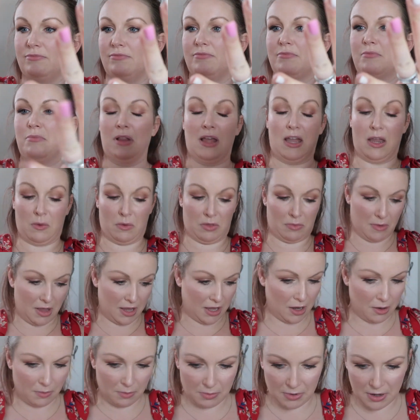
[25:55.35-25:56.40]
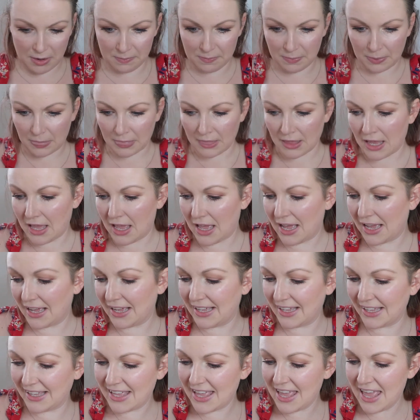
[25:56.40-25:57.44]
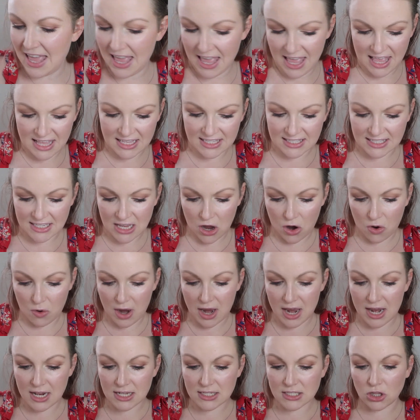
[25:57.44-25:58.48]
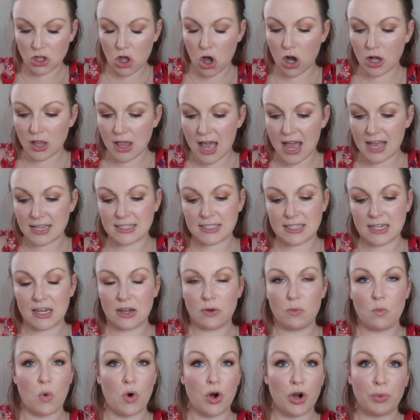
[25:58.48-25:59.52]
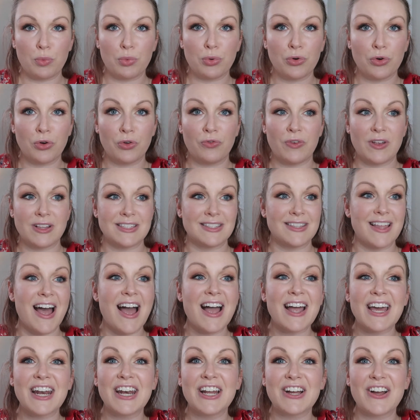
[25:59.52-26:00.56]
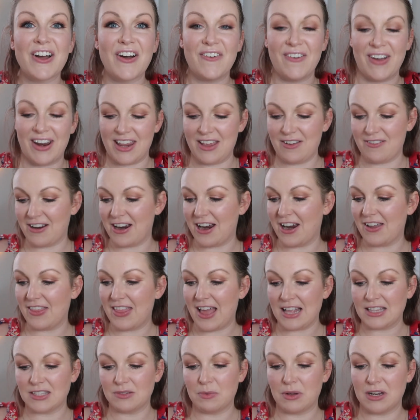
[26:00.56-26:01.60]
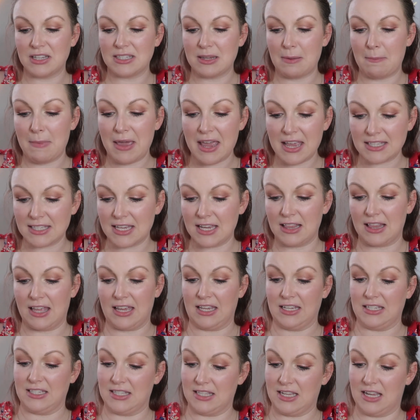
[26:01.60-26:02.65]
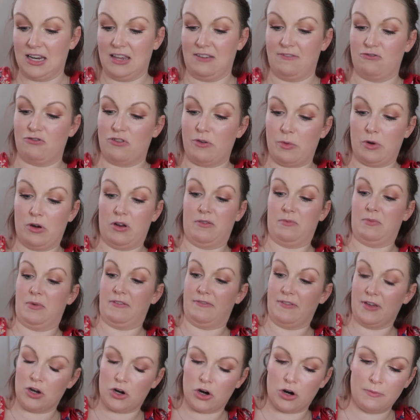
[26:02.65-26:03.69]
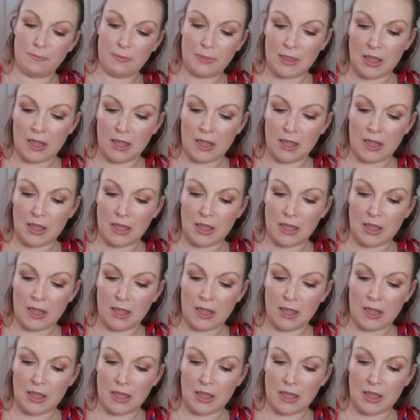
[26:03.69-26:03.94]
playing with makeup, but so it is long lasting, waterproof. It's not gonna go anywhere. That's what's amazing. Like, it's not even rubbing off my finger,